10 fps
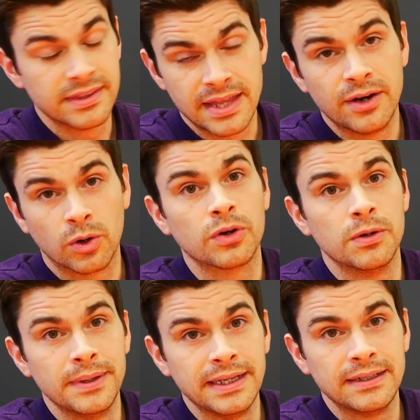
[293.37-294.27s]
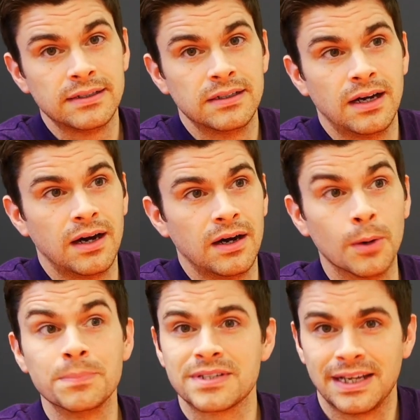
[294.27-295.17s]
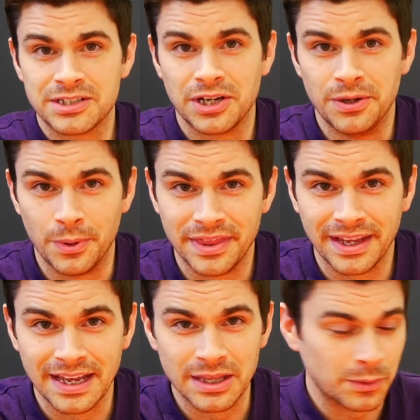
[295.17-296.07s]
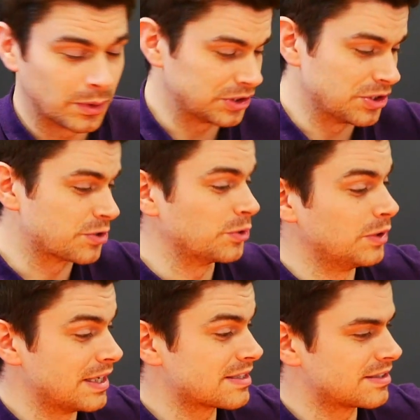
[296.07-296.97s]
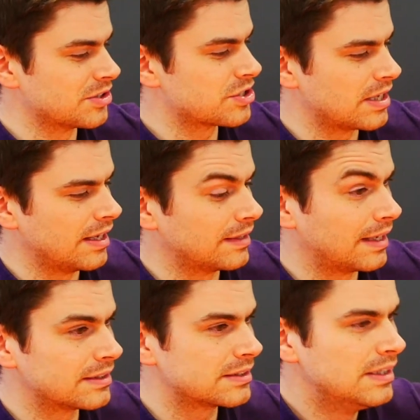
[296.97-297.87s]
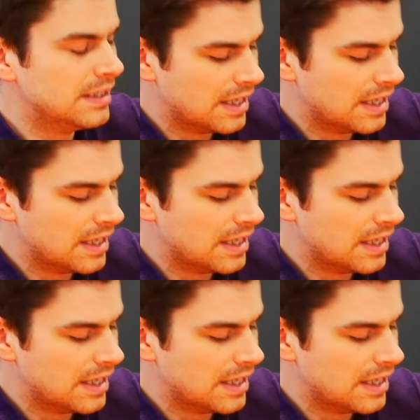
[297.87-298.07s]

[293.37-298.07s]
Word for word: they're not going to be uh, upset when they get their watches through. Let's just say that.